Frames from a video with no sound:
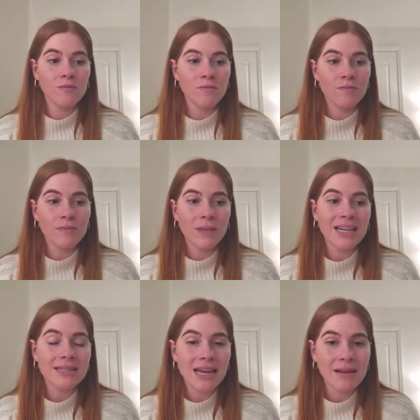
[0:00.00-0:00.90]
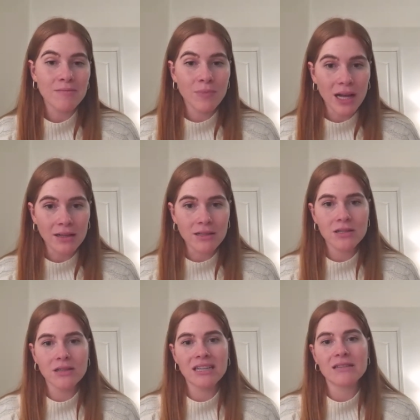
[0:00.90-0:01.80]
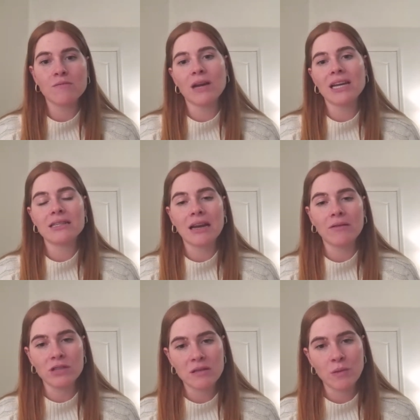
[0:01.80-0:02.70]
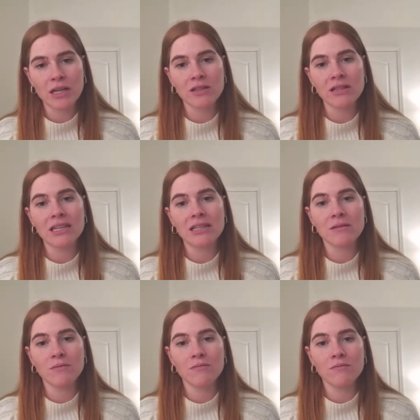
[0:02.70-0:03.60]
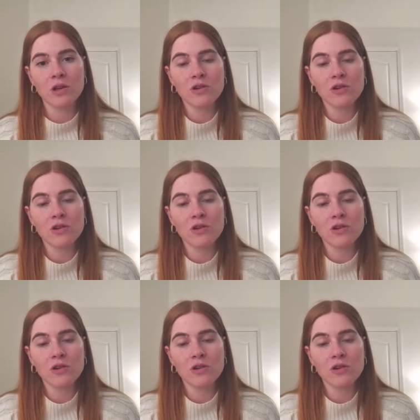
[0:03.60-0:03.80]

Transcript: maintain balance you need to maintain respect you need to mm.